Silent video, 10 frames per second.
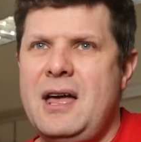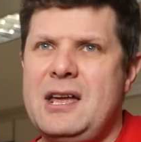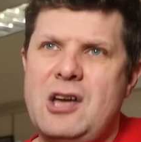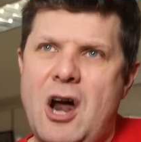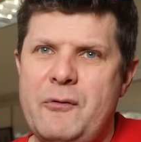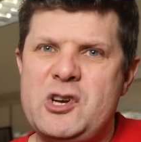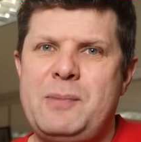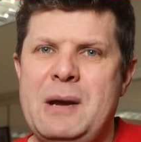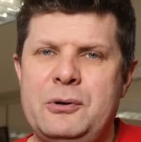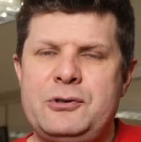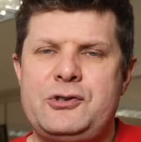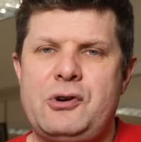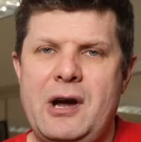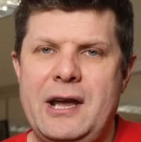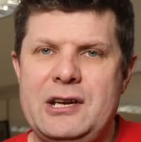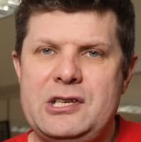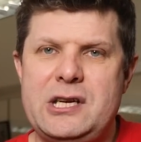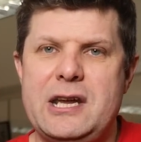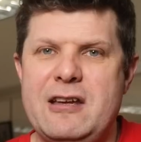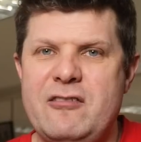encourage people to try and
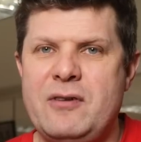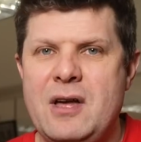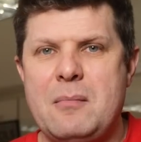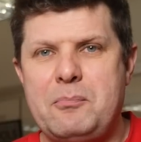achieve